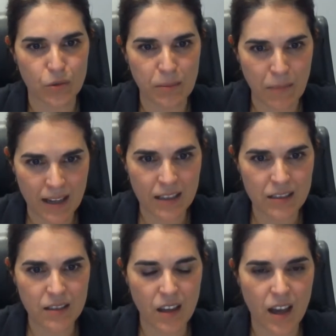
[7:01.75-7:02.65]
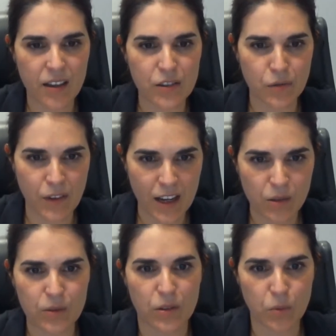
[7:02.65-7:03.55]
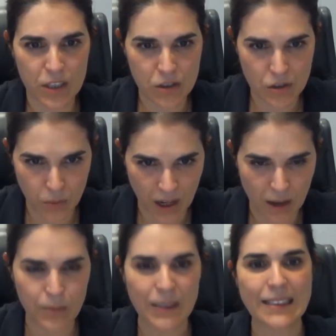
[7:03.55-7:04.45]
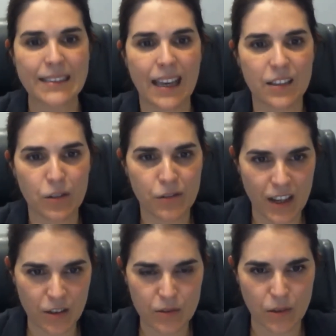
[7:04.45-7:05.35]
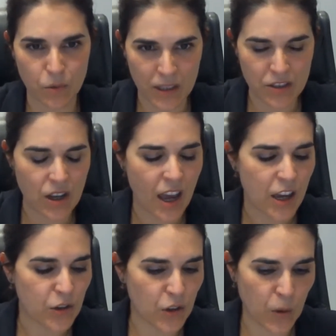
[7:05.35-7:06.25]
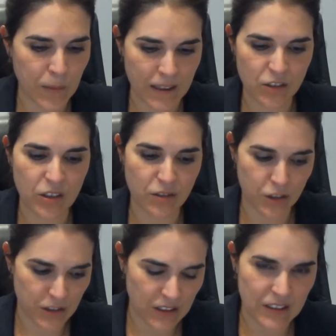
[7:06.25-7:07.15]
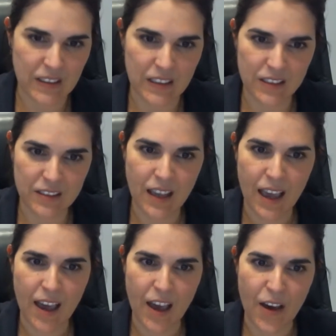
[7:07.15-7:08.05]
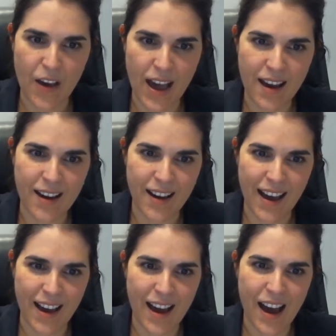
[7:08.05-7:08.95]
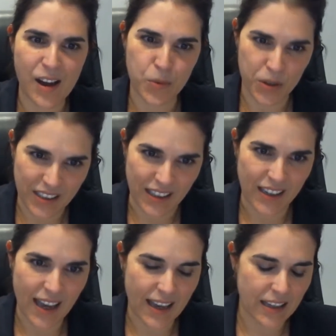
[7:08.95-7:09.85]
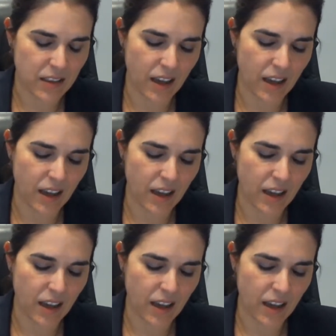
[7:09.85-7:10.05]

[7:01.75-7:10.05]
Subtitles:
remind the values on which we are built and the values on which European universities are working. And